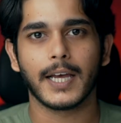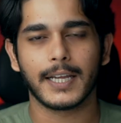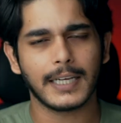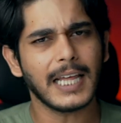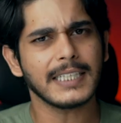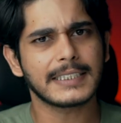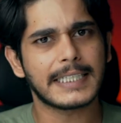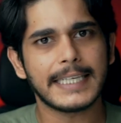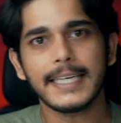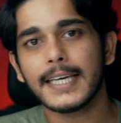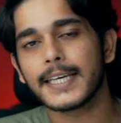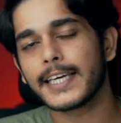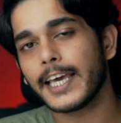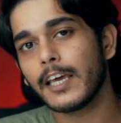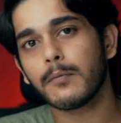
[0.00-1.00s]
And lastly,
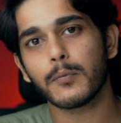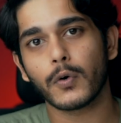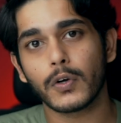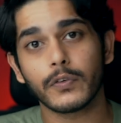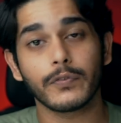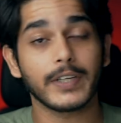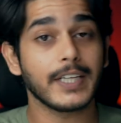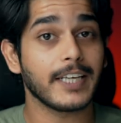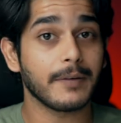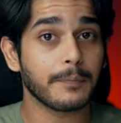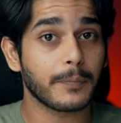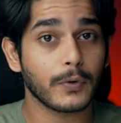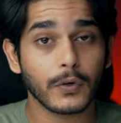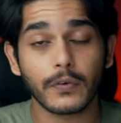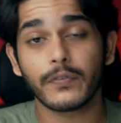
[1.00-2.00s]
game mode will
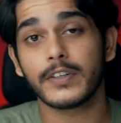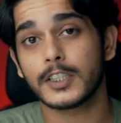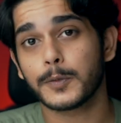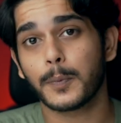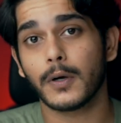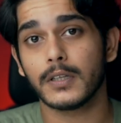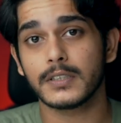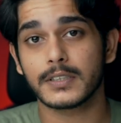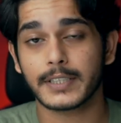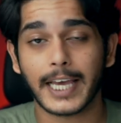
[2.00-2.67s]
improve response